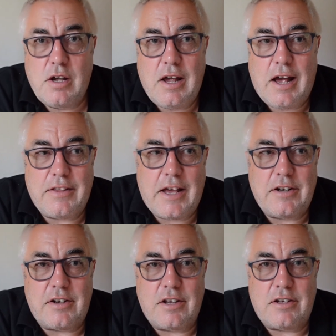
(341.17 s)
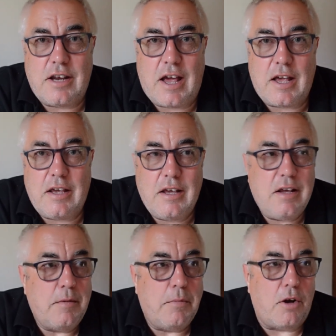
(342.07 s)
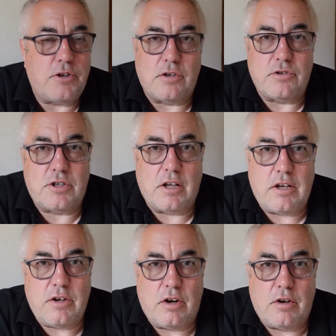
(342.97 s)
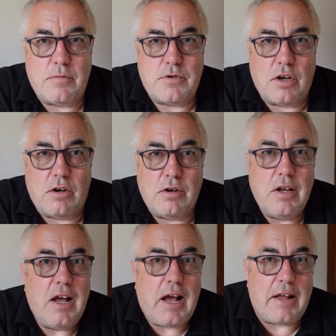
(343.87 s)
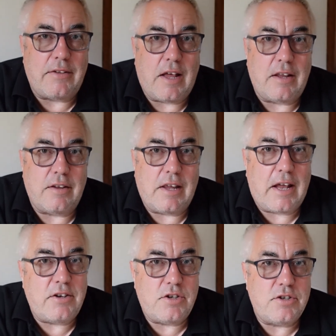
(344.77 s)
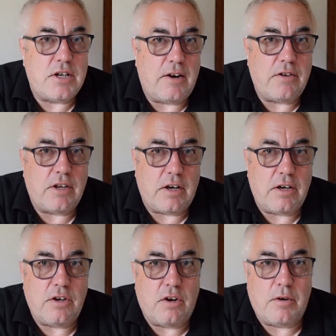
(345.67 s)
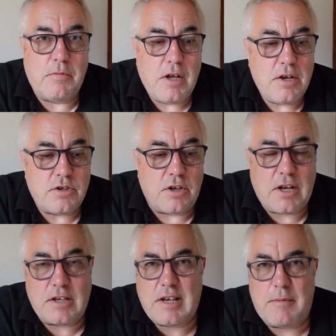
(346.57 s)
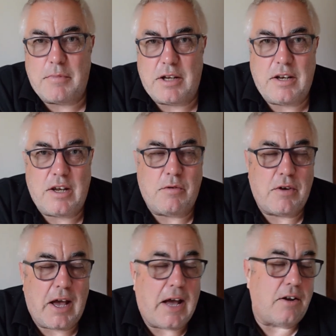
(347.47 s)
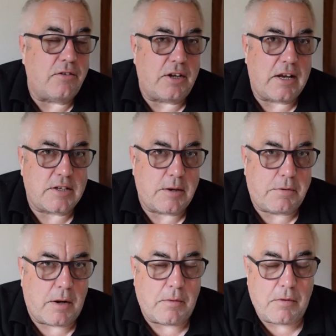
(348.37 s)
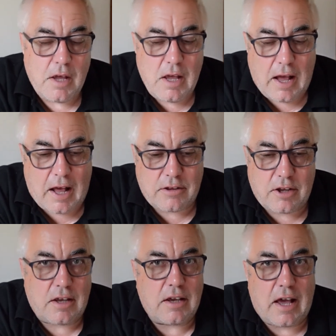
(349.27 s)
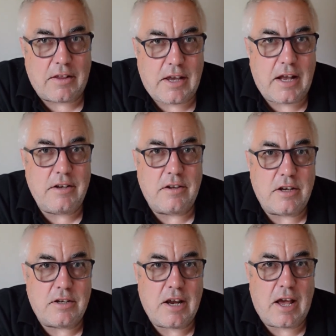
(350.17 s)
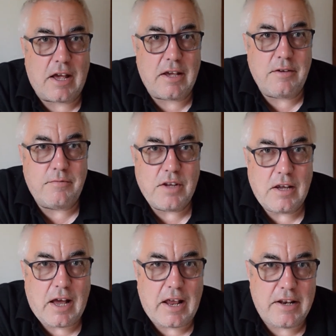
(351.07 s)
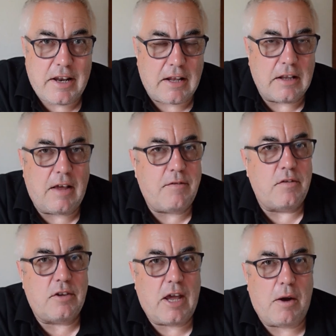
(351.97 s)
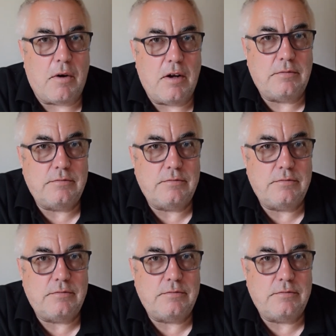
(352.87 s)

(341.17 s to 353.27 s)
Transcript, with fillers: at the end of the day, Portugal's still in Europe, so and and the engines and everything in Europe. So the assembly in the UK, I don't think that's a problem. I think at the end of the day, in the 11th hour,